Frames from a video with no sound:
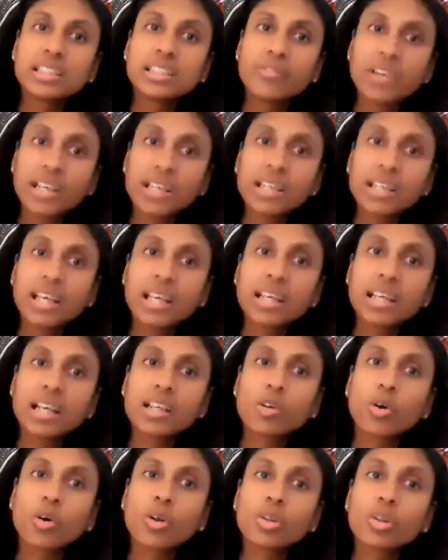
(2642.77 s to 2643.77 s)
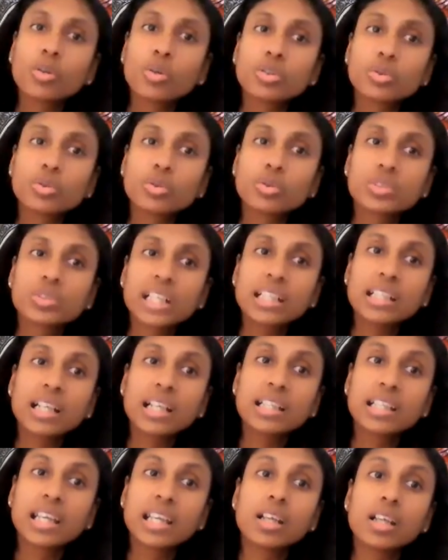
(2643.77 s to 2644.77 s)
He went there and all those who said
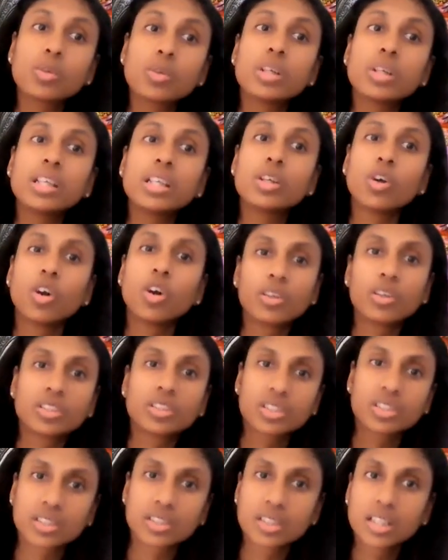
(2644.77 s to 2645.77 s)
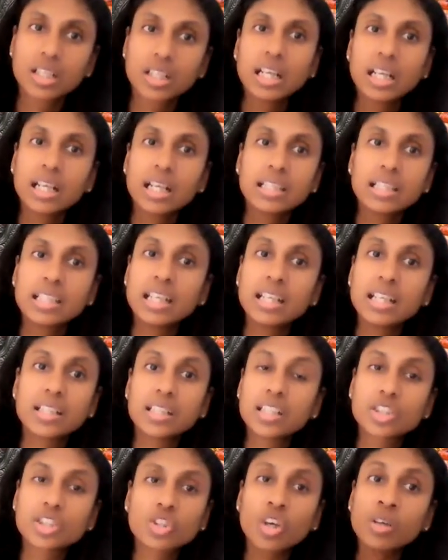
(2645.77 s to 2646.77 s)
that they are only gods,
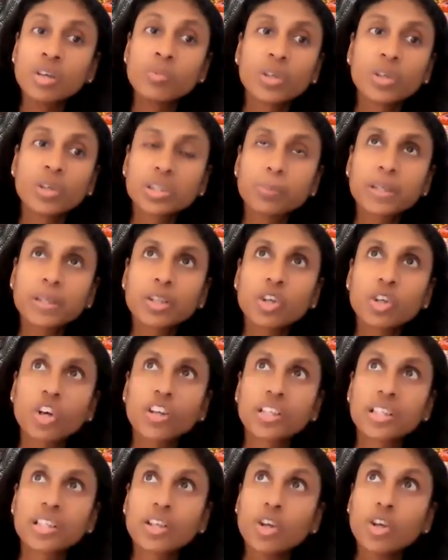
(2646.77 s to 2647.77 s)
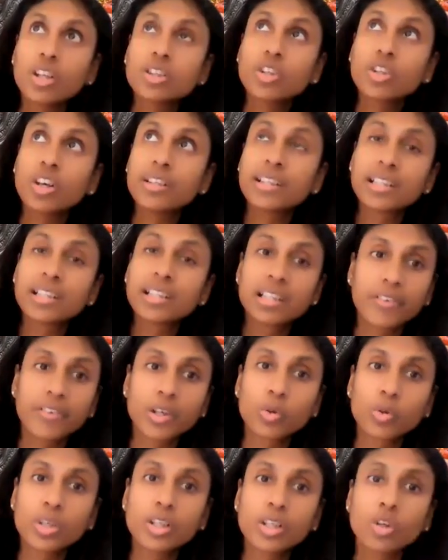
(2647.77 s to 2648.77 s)
it's not worshipping God. They all thought that they
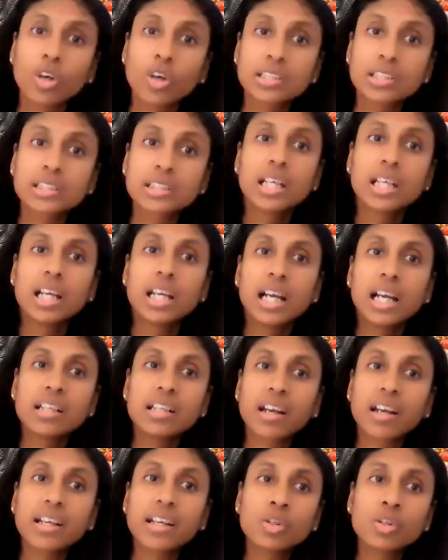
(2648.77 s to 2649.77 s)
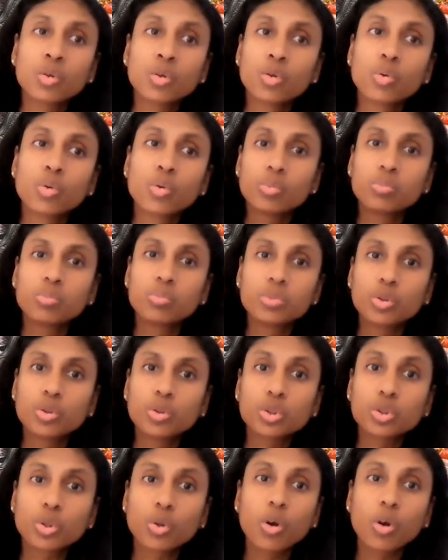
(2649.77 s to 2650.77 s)
were only gods and trying to do,
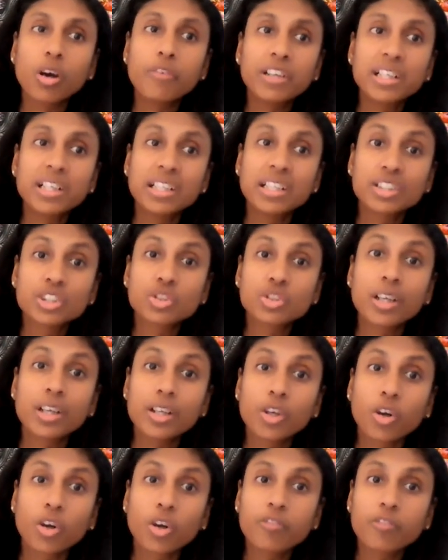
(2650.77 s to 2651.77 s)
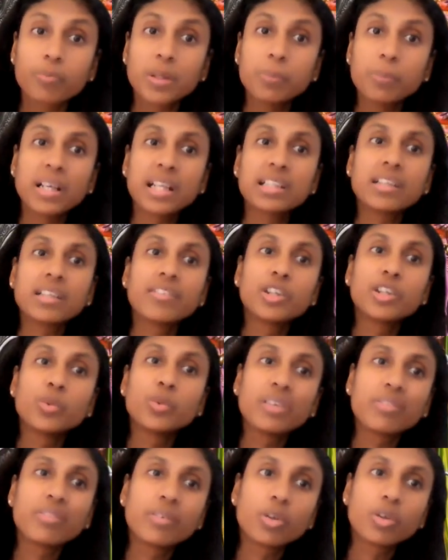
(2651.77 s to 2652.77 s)
show off and destroy a lot of people. And they were
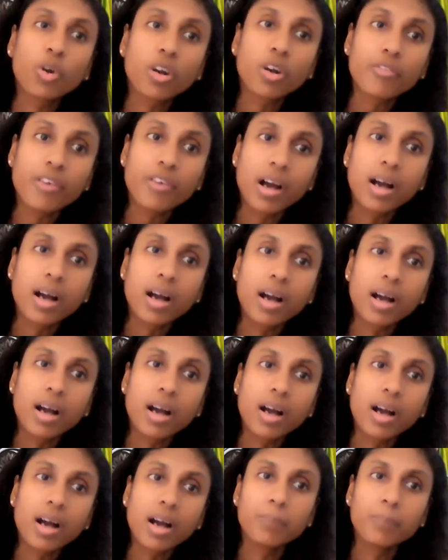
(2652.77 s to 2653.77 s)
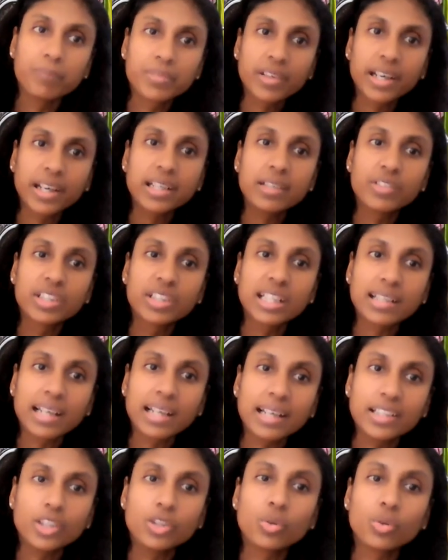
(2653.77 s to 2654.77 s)
doing a lot of harm, right, with that
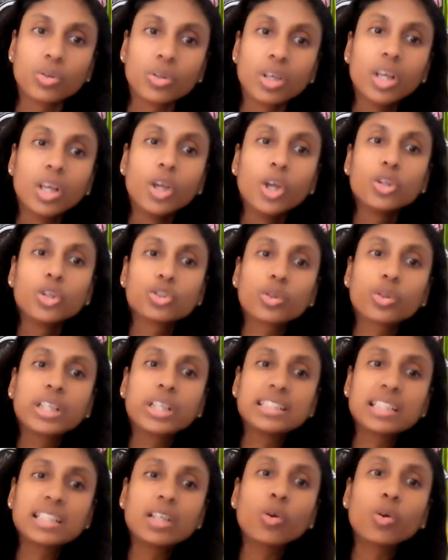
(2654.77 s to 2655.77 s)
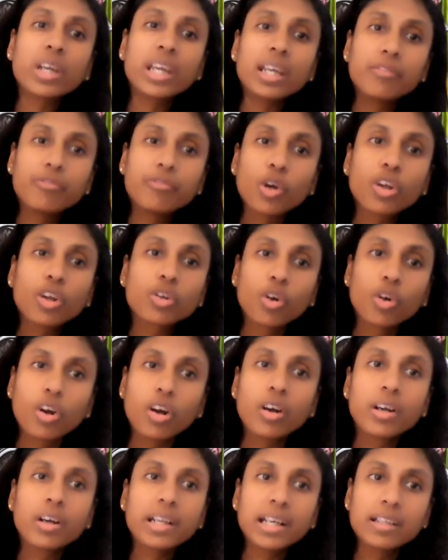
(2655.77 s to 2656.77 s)
attitude. So he said, okay, if you are
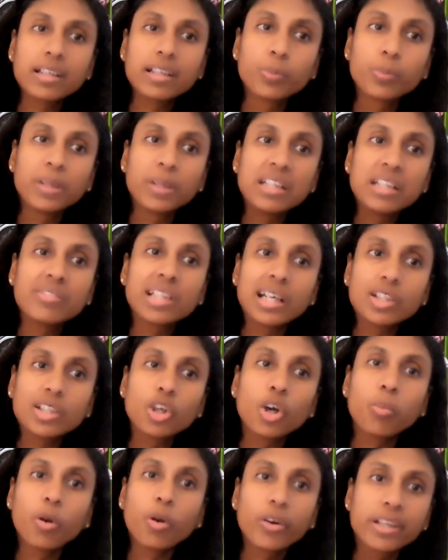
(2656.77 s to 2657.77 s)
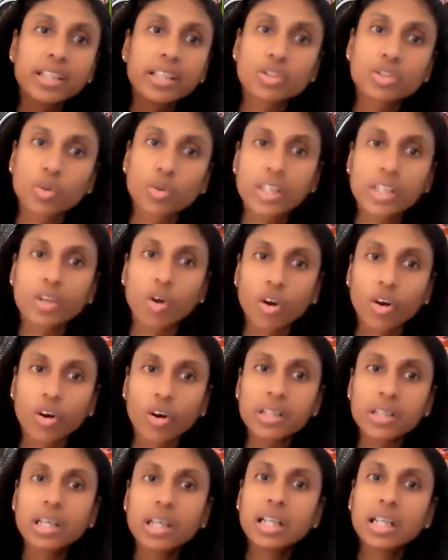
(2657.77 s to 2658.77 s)
God and if you believe that your body is only God,
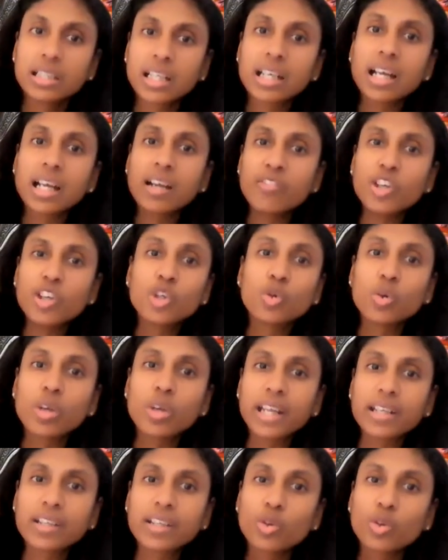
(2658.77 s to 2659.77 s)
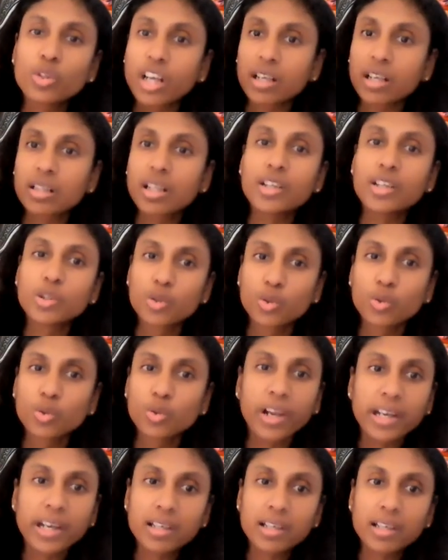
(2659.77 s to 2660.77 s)
then I will do like, yagna you do,
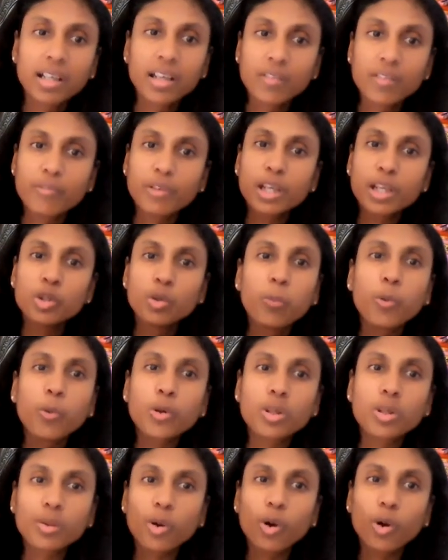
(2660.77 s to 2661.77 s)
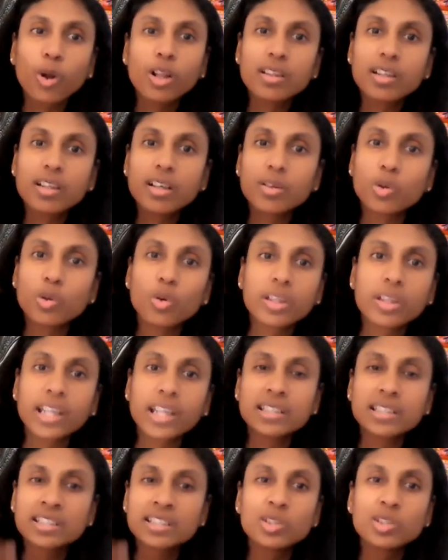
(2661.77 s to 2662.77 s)
right, where you put all the good
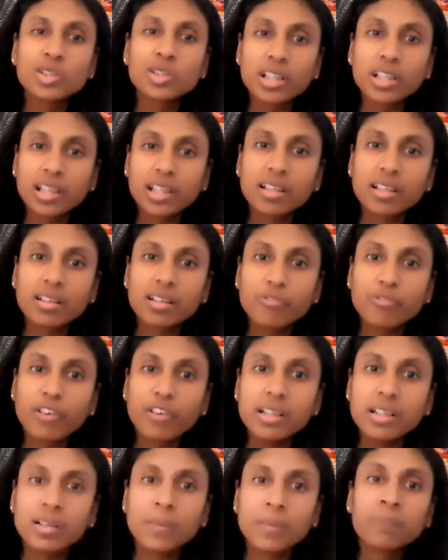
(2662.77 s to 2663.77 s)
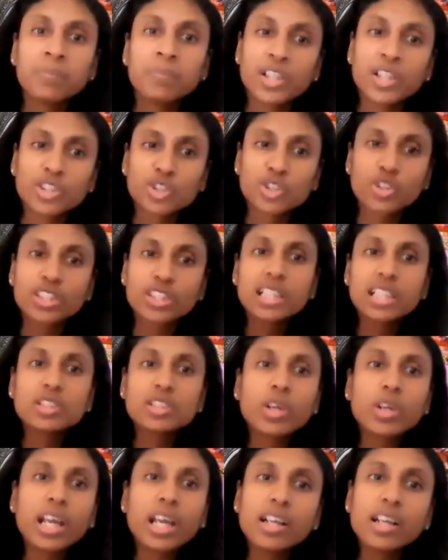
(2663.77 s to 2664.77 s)
things into the fire. So he says,
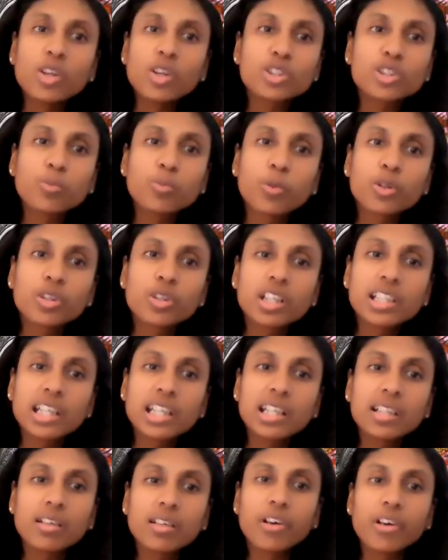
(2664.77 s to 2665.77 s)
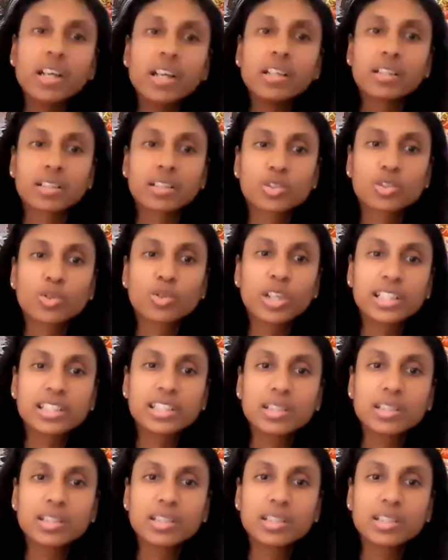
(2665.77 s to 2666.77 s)
okay, I'll also put the thing in the fire. So
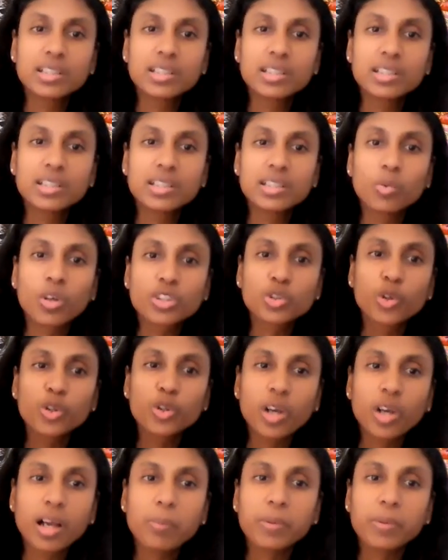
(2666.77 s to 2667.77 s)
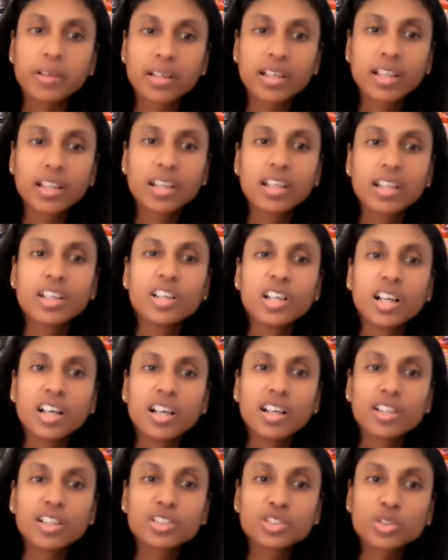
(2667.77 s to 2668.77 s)
let's see what's going to happen.
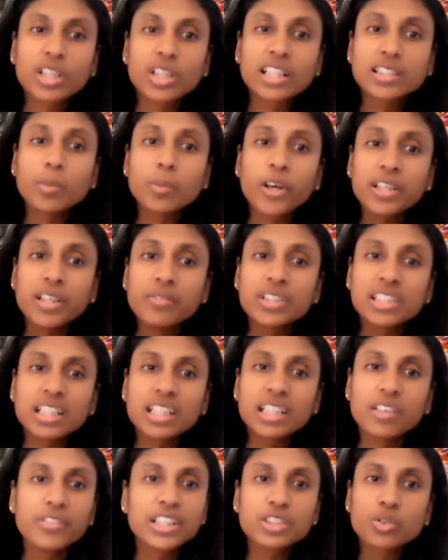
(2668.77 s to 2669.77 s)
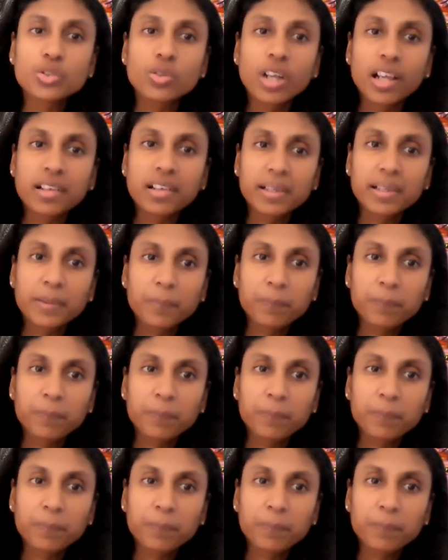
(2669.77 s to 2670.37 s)
So that's the point which he conveys to Narada.